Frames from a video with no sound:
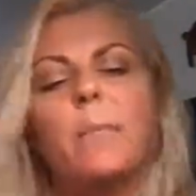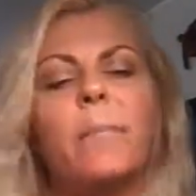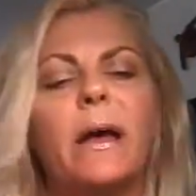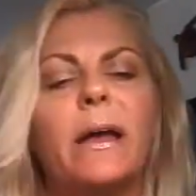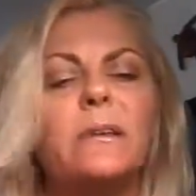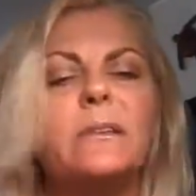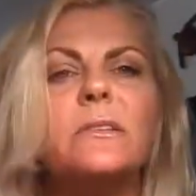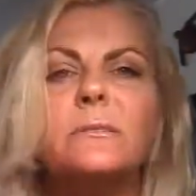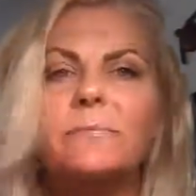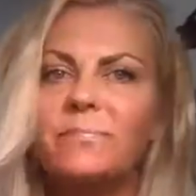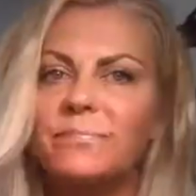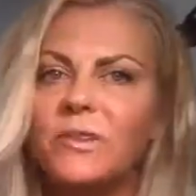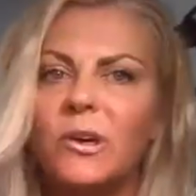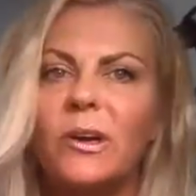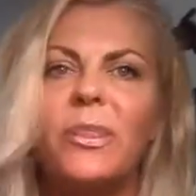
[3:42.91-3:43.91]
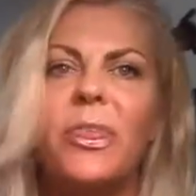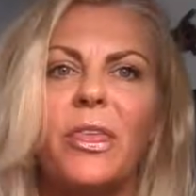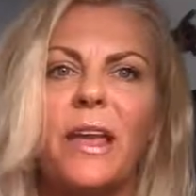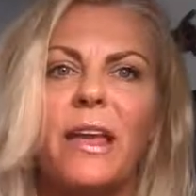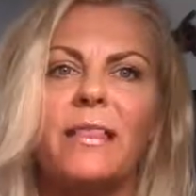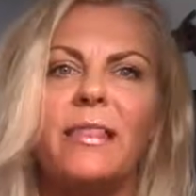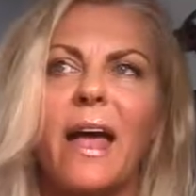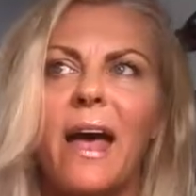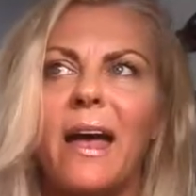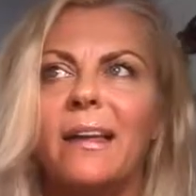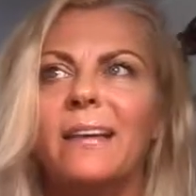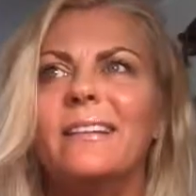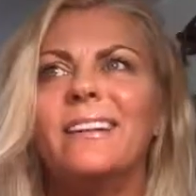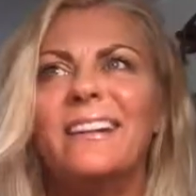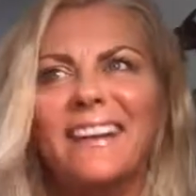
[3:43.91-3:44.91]
But good thing
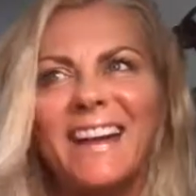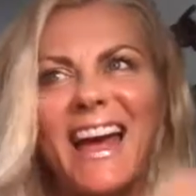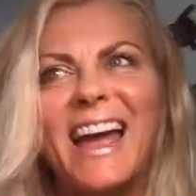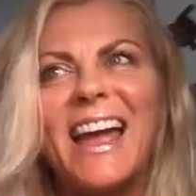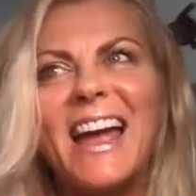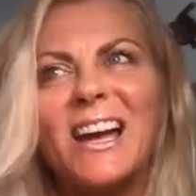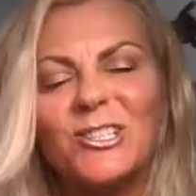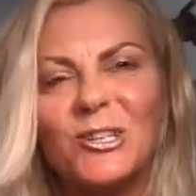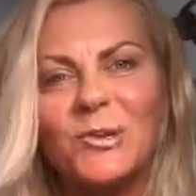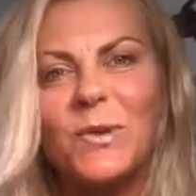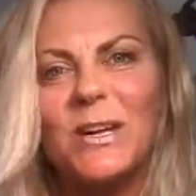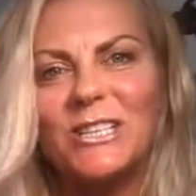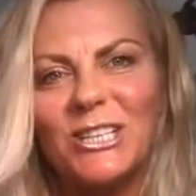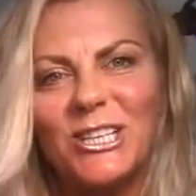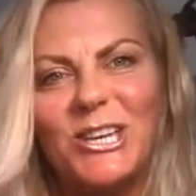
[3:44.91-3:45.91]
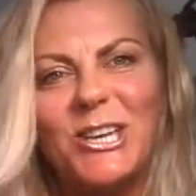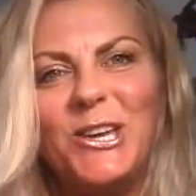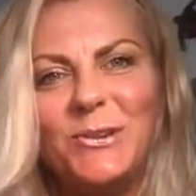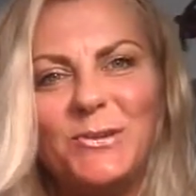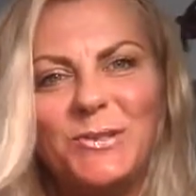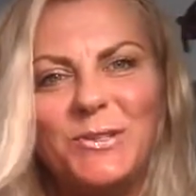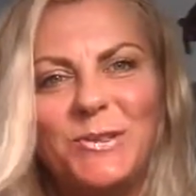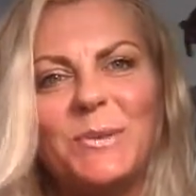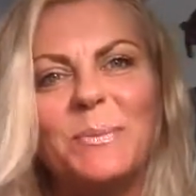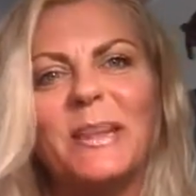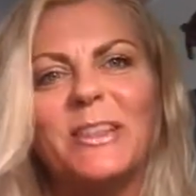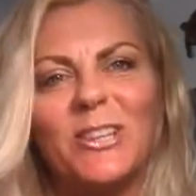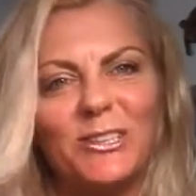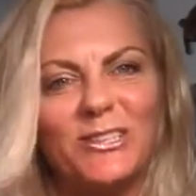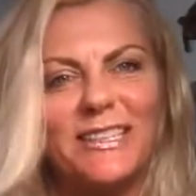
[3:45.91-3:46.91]
that I actually went to YouTube
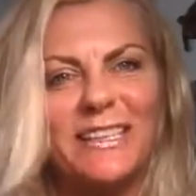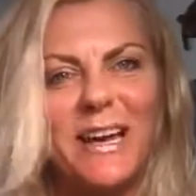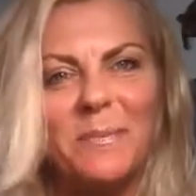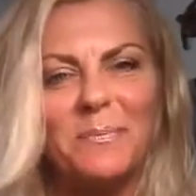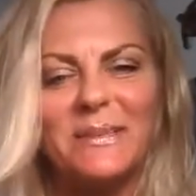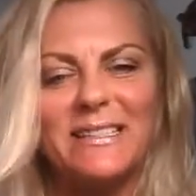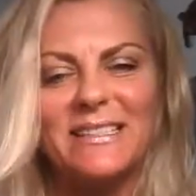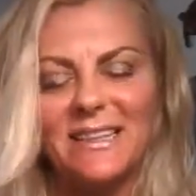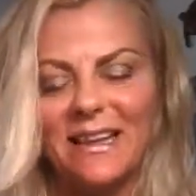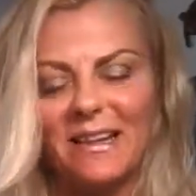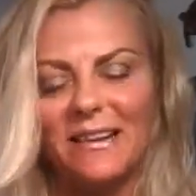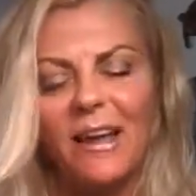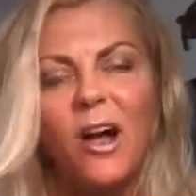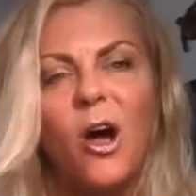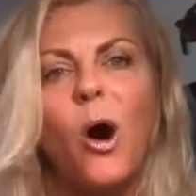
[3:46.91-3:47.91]
and looked it up and said,